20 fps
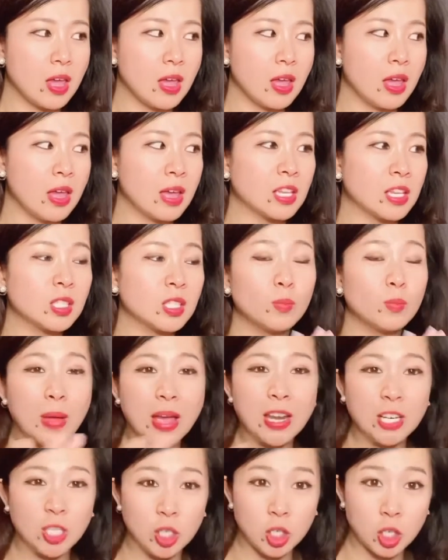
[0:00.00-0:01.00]

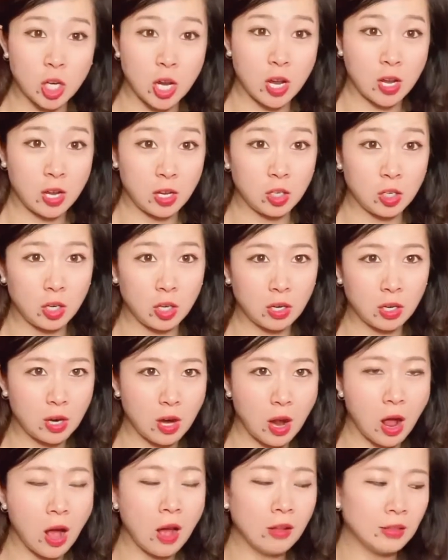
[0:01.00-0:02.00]
expansion in the
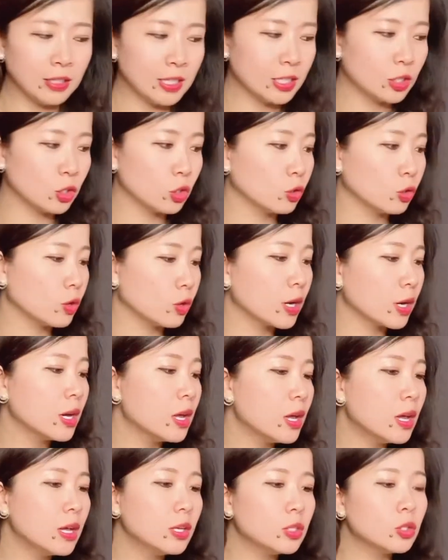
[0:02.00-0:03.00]
outlet store
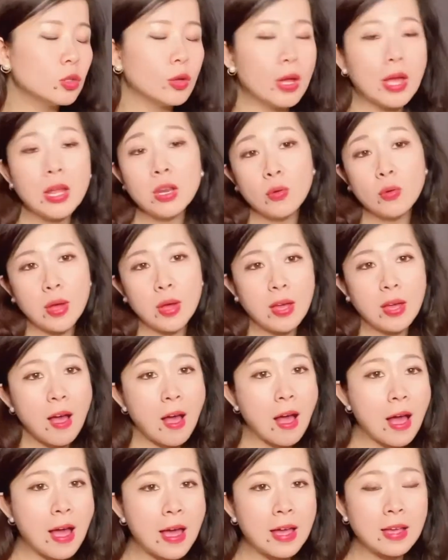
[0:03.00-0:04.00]
so anyway
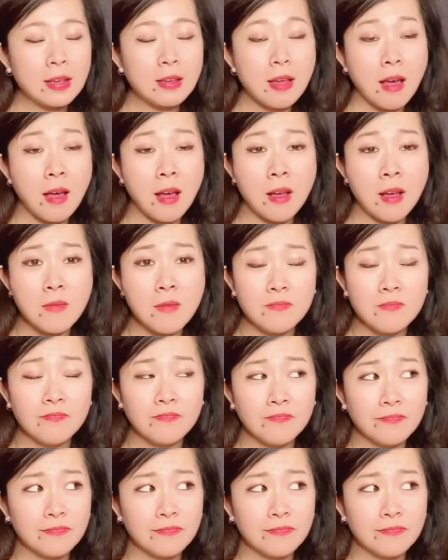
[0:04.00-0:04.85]
I um,